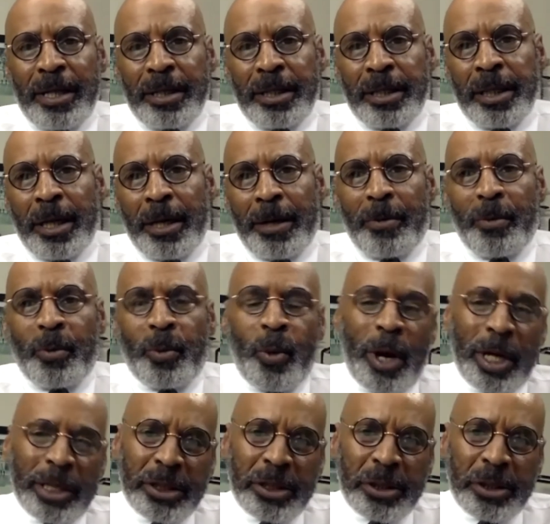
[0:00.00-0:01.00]
the
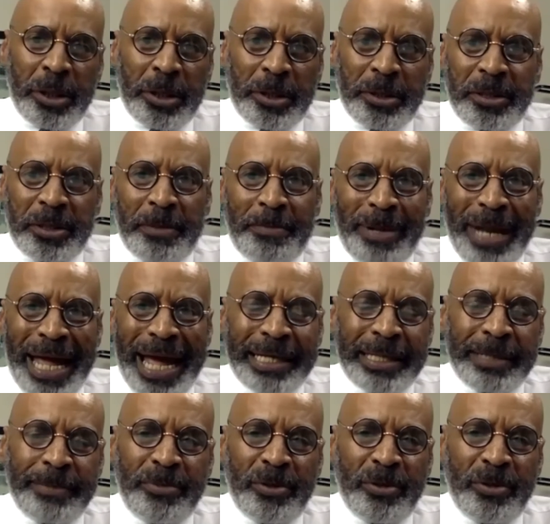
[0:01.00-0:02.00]
1/3 of the Black
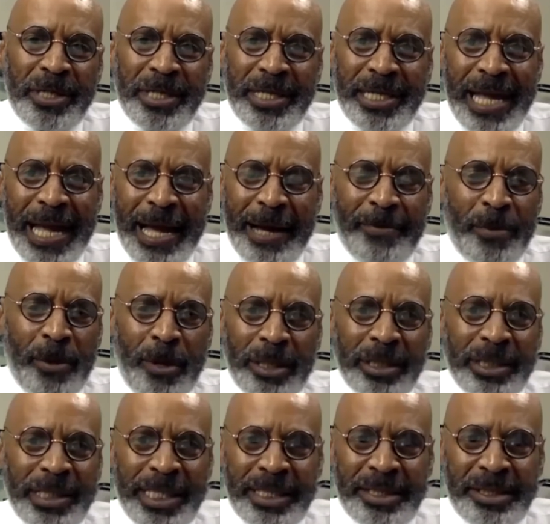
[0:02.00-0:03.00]
community that have all
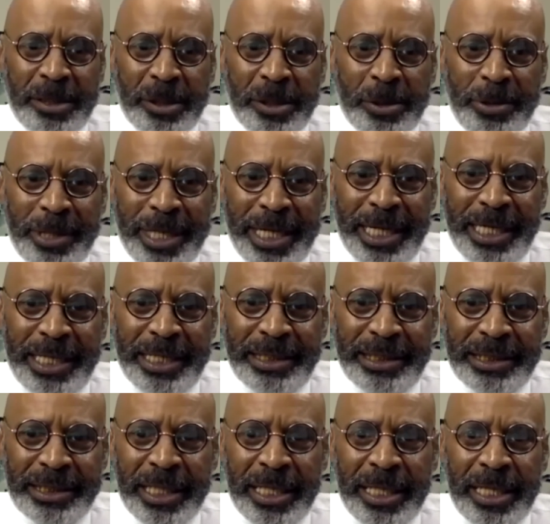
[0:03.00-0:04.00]
of these
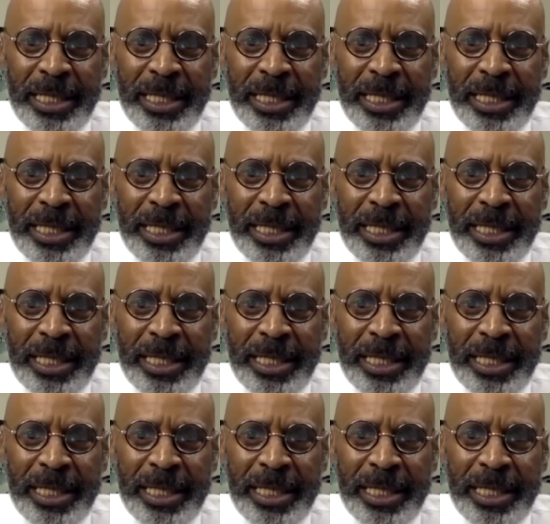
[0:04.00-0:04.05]
degrees,